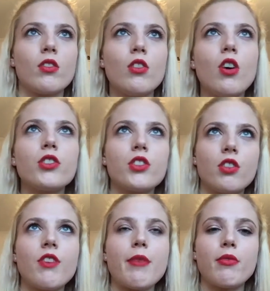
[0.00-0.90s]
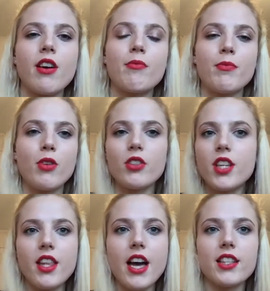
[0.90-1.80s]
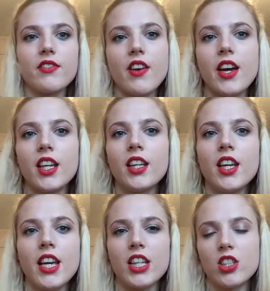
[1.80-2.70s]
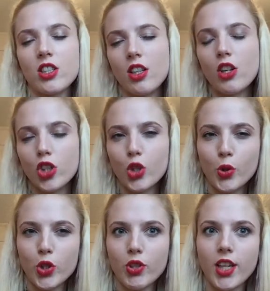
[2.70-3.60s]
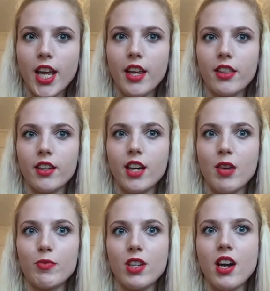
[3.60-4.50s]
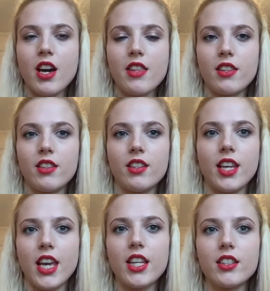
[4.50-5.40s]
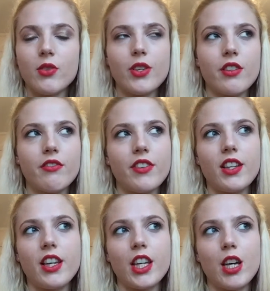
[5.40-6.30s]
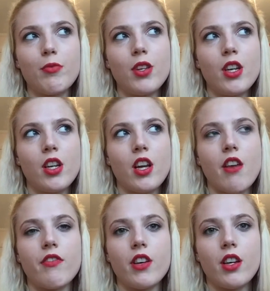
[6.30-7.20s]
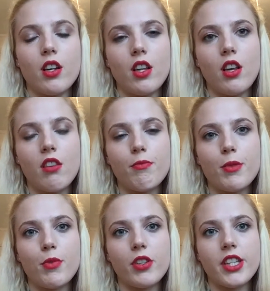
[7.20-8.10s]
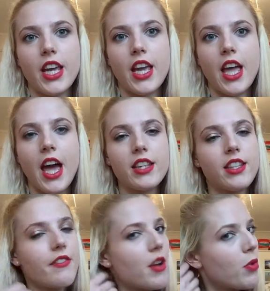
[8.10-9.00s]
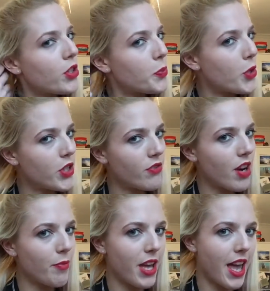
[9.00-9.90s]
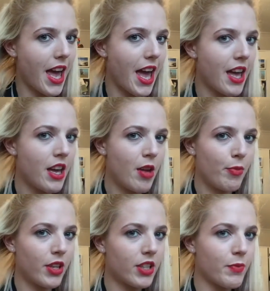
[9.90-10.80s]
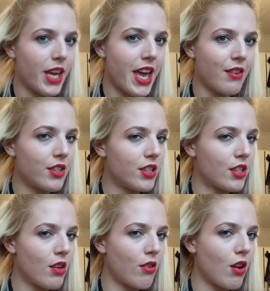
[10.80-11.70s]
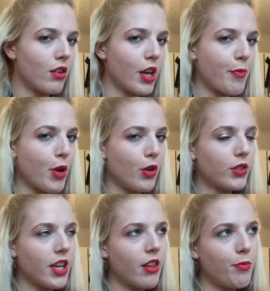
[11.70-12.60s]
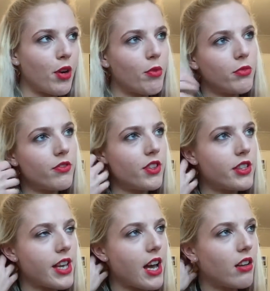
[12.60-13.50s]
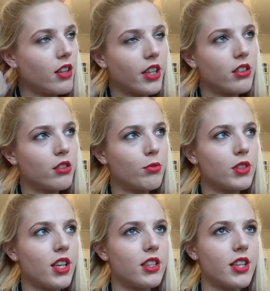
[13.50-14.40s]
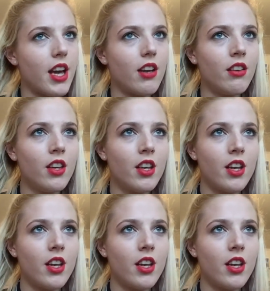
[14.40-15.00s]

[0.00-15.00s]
Not to wrap around my body, that's fine. It's just a lot shorter in length and comes higher than the knee, so I don't feel like I'm covering a lot of my body. And if I want to put it around my hair, because my hair is so long, it pokes out the bottom of the towel, like a normal size towel,